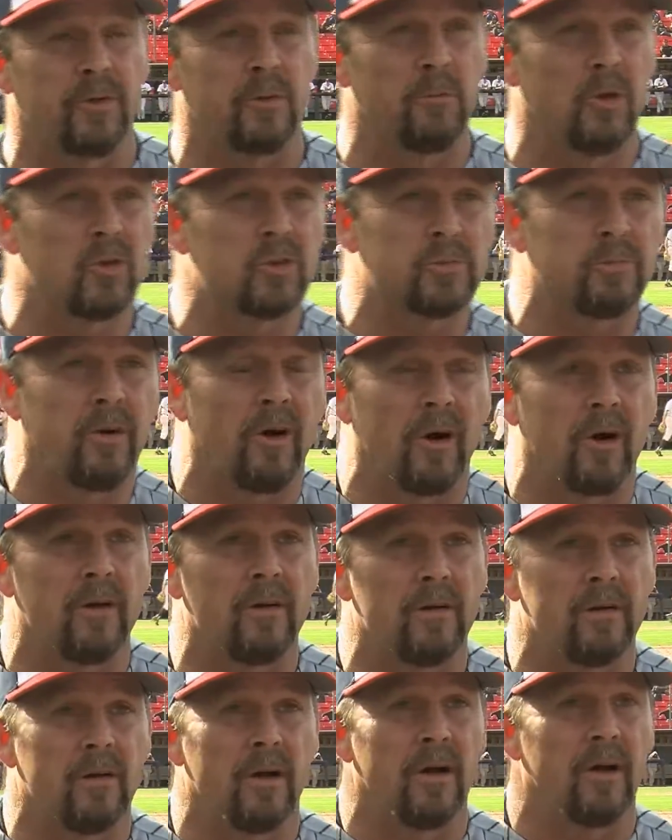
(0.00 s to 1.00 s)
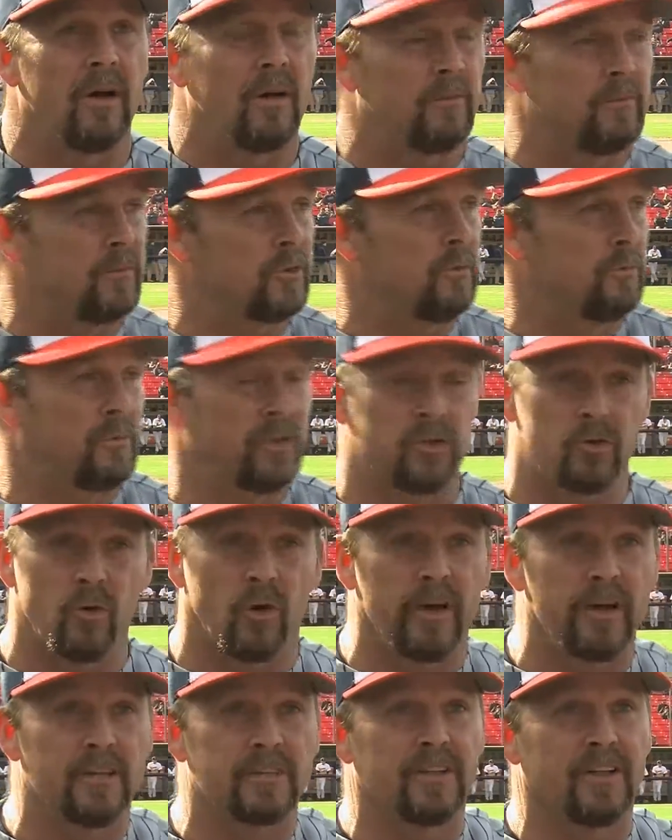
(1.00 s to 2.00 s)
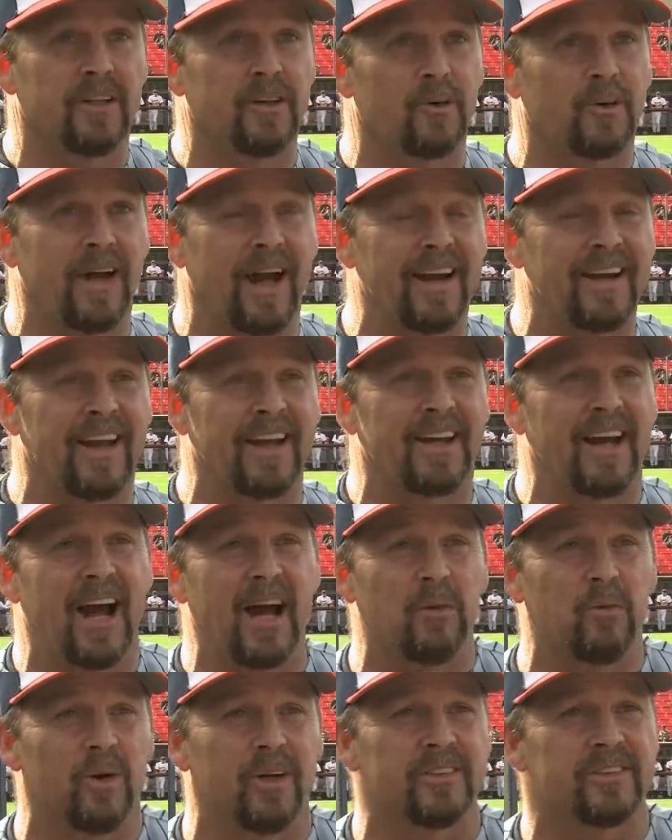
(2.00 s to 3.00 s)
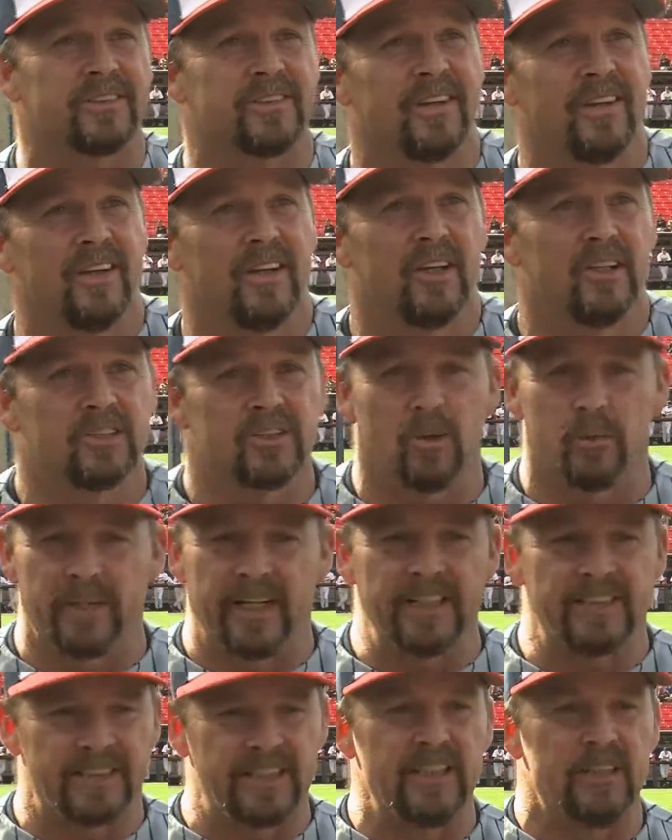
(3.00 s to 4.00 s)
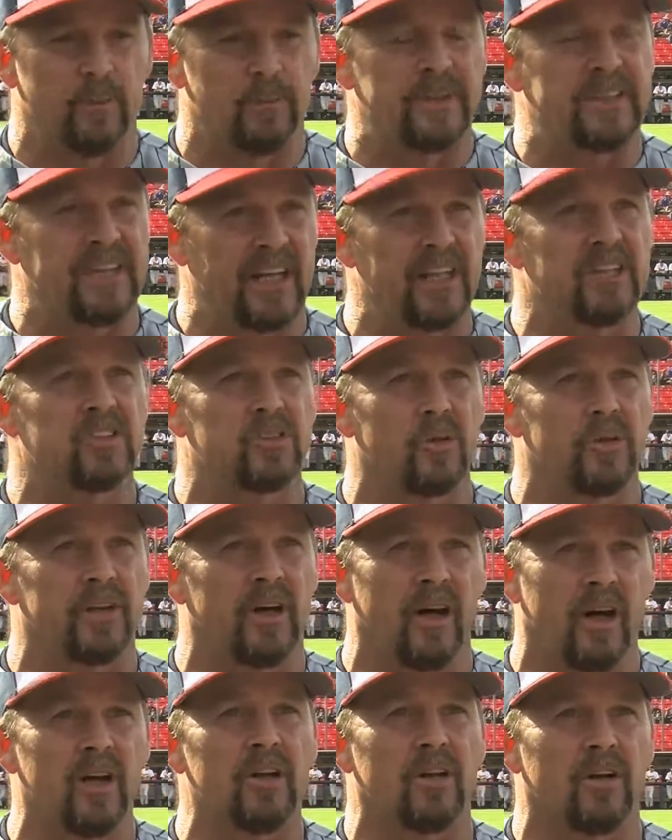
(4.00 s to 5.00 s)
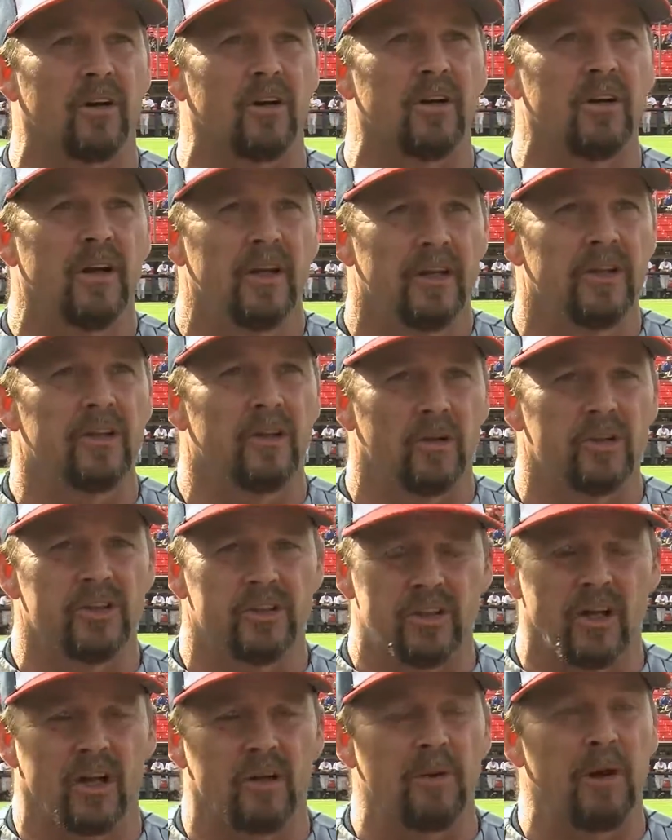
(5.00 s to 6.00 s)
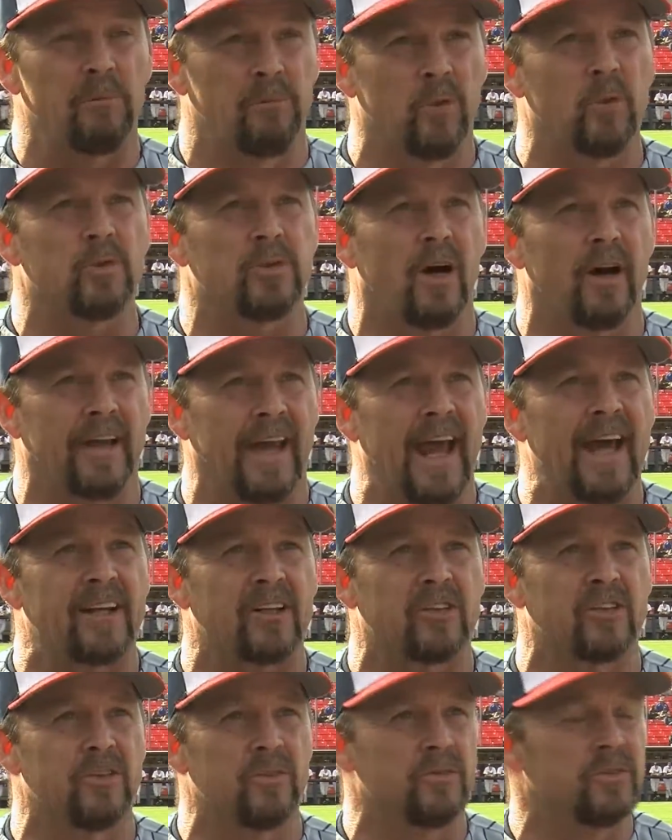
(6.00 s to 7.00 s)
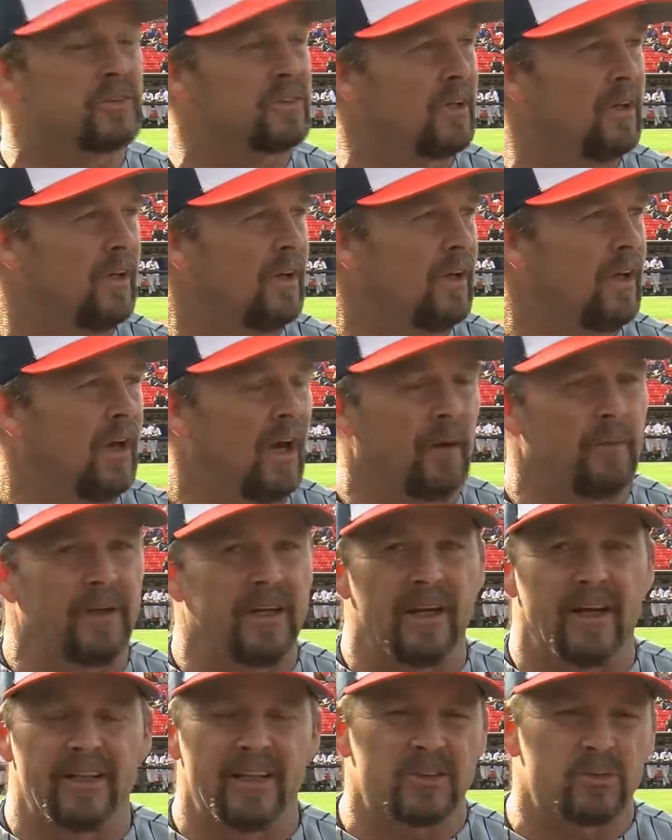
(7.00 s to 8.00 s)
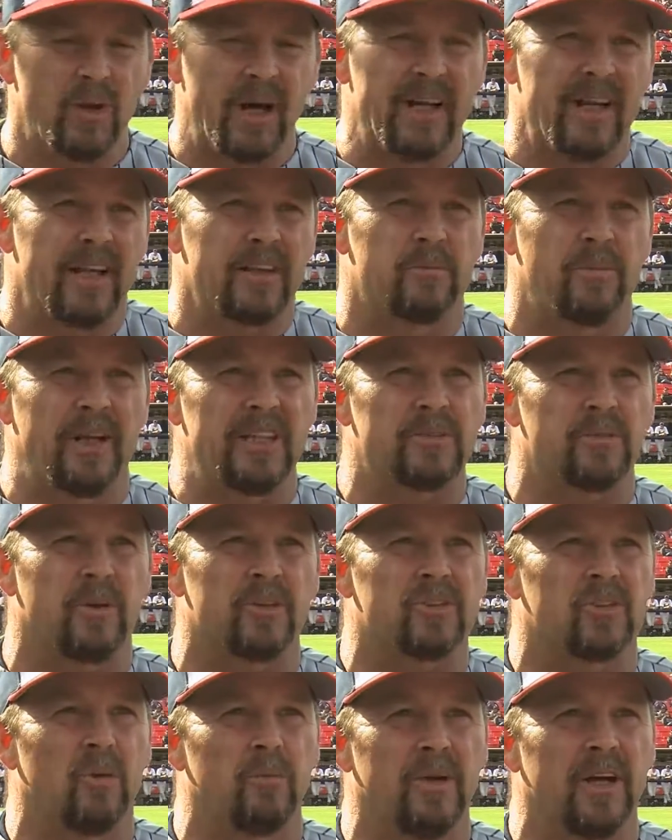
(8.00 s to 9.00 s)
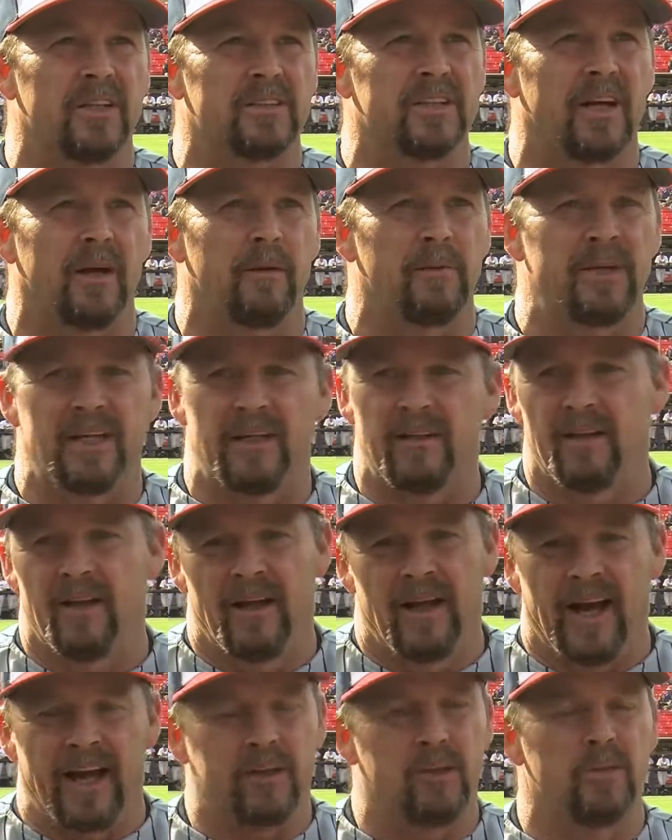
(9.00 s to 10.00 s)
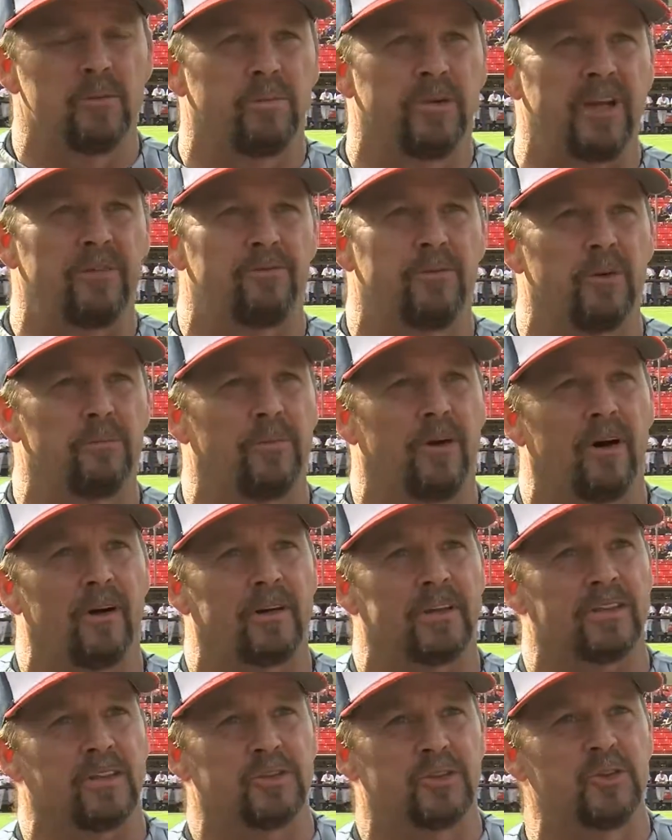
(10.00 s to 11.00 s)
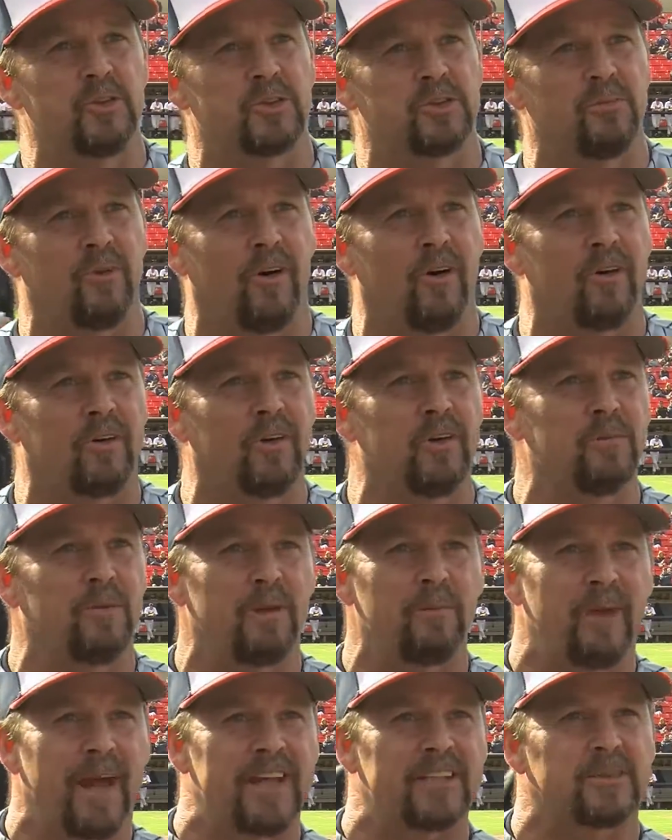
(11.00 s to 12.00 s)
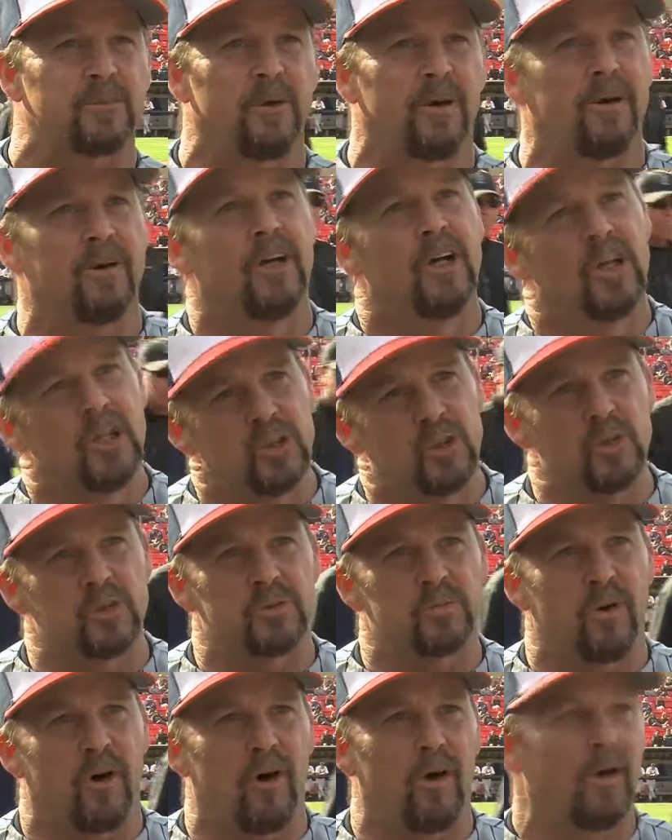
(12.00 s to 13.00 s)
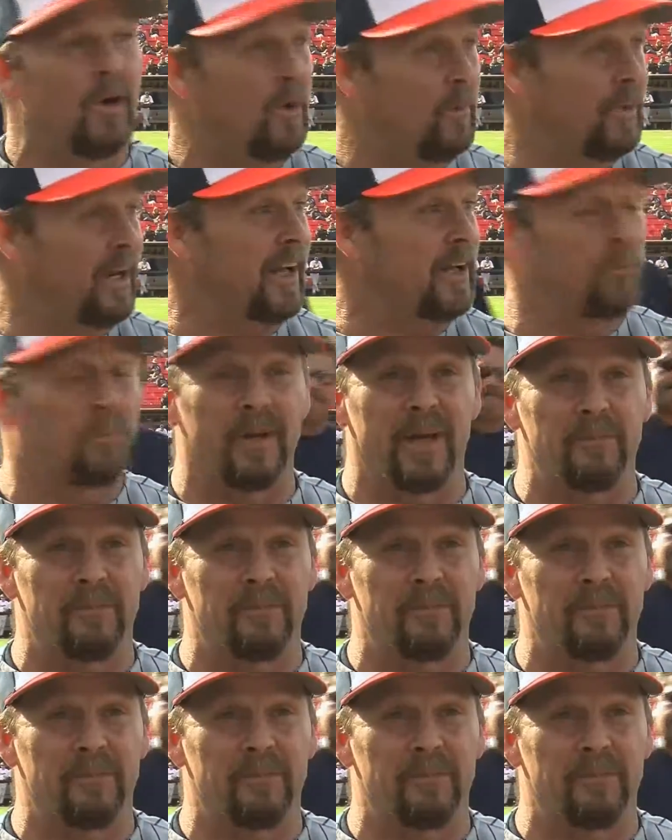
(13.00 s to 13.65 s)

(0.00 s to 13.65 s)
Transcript: the most part. Pedroia is a little guy like I was, so when they see the potential and the hunger, you know, you talk about bulldog attitudes. I mean, that's why I like baseball so much. I mean, I couldn't play football because I was too small, couldn't play basketball, too small, but I could play